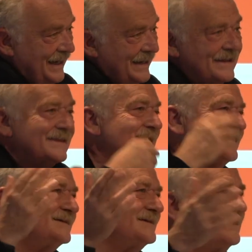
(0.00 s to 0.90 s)
And I
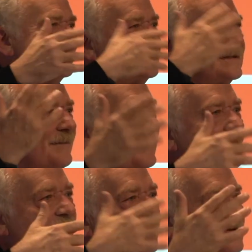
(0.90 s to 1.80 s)
think I
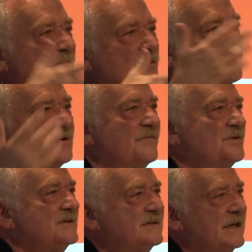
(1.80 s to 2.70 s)
mean, of course, most
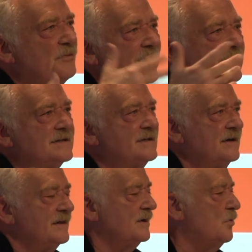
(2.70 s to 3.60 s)
universities say rankings are
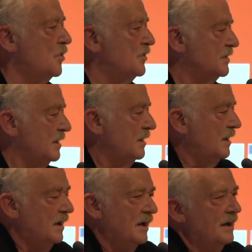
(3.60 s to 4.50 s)
nothing worth
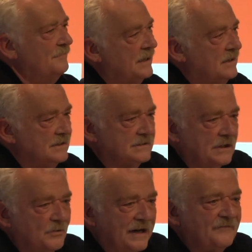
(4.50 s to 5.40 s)
because
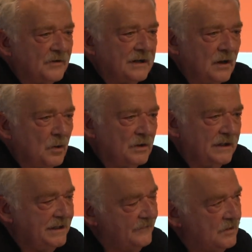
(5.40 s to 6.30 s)
they're ranked very
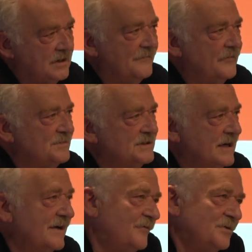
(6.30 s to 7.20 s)
lowly. If you come from
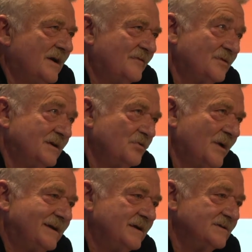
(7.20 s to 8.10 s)
Stanford, you have to think
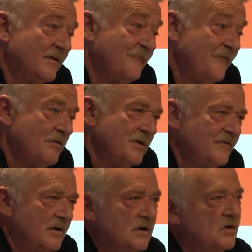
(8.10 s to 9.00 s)
rankings are very,
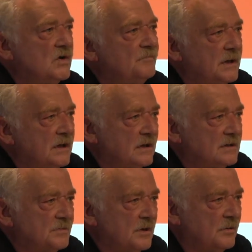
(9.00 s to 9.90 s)
very good
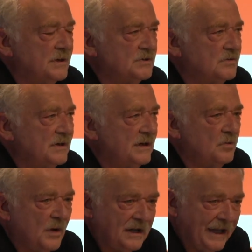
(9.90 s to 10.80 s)
because we always do
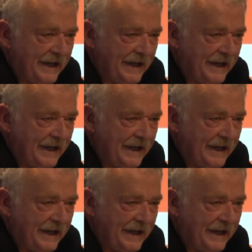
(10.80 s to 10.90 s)
really well.